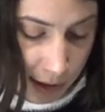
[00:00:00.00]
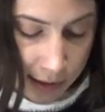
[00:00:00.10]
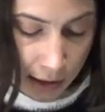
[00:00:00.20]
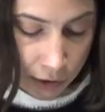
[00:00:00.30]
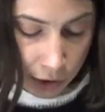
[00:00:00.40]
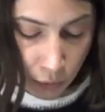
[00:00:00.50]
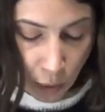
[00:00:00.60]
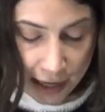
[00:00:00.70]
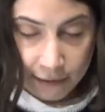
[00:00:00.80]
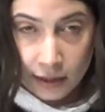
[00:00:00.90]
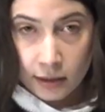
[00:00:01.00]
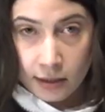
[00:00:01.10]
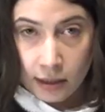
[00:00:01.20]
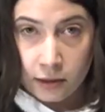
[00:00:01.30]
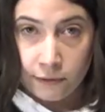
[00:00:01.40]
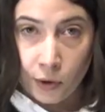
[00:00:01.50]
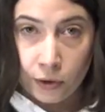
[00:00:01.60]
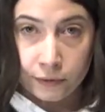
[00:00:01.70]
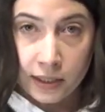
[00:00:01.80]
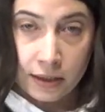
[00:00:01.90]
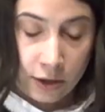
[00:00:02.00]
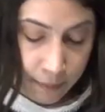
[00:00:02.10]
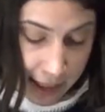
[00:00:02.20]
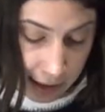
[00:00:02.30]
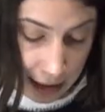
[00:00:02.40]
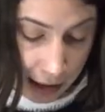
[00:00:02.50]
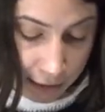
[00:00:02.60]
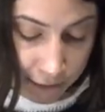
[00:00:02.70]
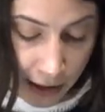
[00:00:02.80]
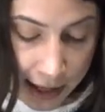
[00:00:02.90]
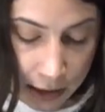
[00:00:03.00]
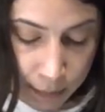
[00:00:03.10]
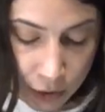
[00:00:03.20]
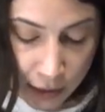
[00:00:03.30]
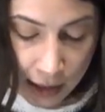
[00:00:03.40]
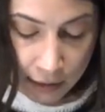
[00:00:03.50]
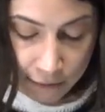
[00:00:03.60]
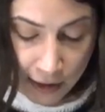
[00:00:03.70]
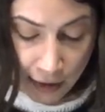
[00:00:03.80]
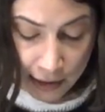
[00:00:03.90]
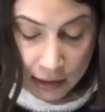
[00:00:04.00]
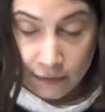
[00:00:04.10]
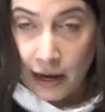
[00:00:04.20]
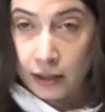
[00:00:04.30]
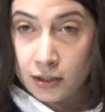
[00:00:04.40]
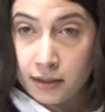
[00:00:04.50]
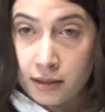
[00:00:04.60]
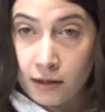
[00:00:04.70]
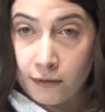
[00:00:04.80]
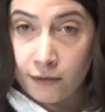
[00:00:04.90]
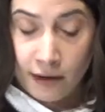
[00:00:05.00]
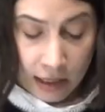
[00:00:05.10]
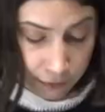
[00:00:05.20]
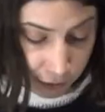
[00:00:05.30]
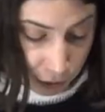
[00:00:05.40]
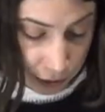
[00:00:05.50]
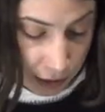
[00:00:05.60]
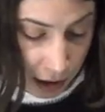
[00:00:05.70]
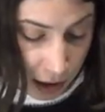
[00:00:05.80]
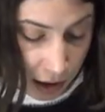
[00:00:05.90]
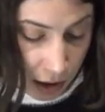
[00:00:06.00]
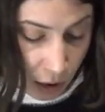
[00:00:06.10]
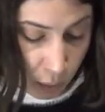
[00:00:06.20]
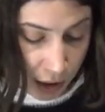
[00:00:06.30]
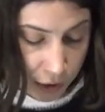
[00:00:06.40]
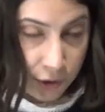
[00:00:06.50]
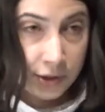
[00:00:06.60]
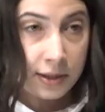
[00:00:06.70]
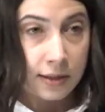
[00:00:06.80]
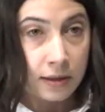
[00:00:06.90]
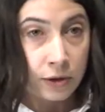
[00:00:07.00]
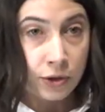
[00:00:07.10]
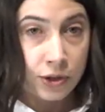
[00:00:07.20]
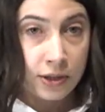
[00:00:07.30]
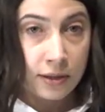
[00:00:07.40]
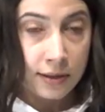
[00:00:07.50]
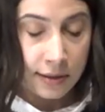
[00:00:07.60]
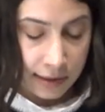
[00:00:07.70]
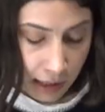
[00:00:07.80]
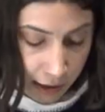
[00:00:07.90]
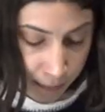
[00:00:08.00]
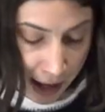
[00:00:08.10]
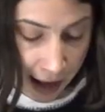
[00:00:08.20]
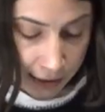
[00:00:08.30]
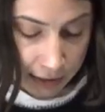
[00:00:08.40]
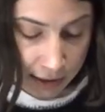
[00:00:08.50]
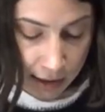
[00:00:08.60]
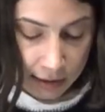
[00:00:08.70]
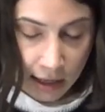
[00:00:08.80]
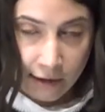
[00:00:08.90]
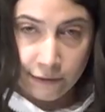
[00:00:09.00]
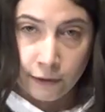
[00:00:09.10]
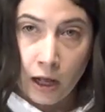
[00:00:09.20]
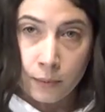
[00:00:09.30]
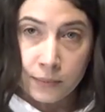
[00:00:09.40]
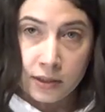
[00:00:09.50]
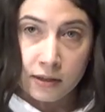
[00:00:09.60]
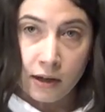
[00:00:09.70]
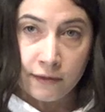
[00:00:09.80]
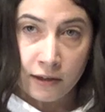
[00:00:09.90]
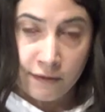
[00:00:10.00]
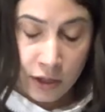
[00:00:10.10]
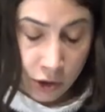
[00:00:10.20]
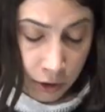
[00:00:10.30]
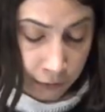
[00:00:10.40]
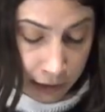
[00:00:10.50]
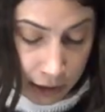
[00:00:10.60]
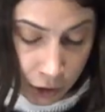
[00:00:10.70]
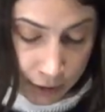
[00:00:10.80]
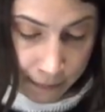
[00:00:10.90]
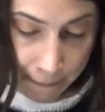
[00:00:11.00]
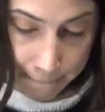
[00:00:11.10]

ascension wavered and devolved into petty infights between various factions of the faithful, while those disillusioned slunk back to the safe realms of conventional religion.